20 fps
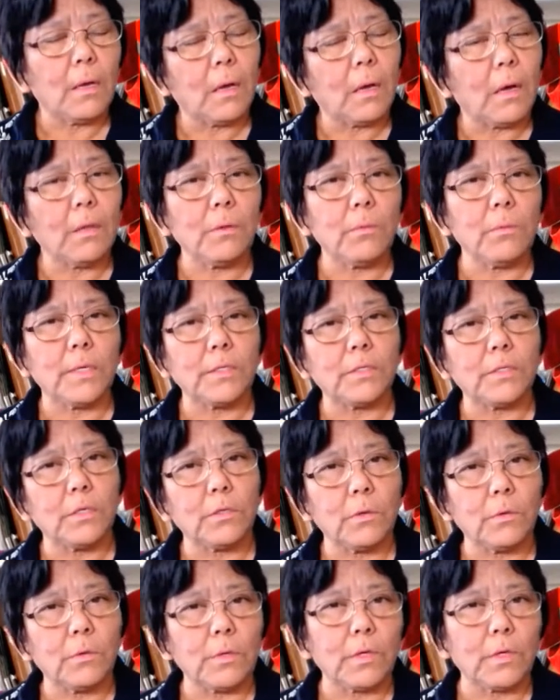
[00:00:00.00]
Otherwise, they
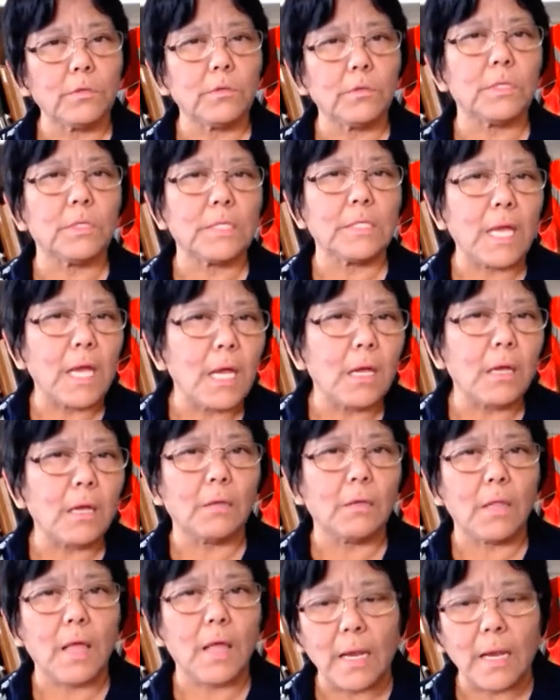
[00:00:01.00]
don't
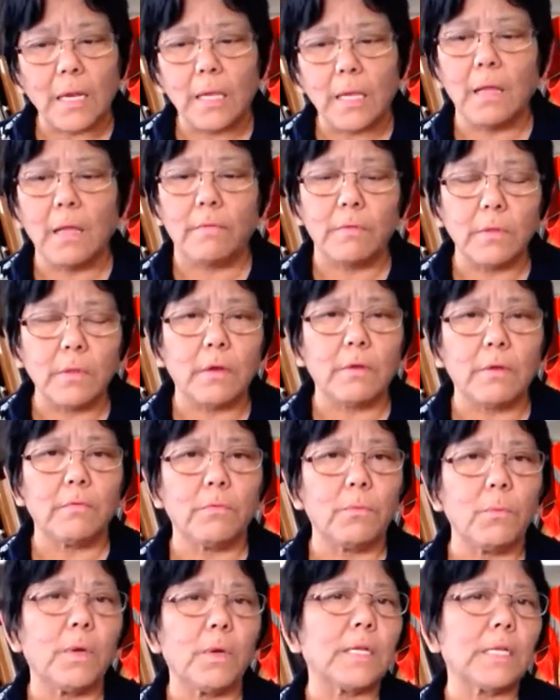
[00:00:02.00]
understand that level of
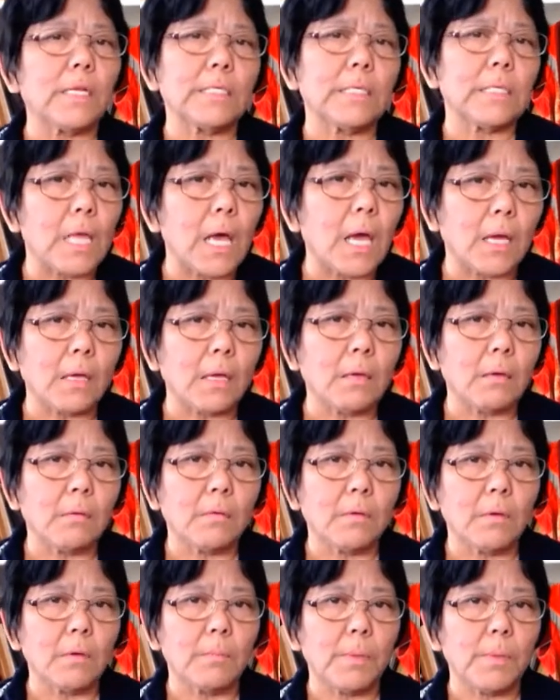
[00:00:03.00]
what it's like
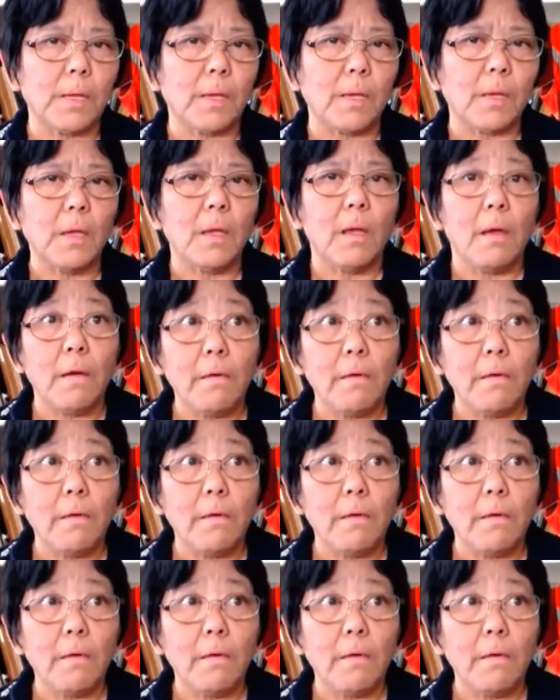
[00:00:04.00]
to be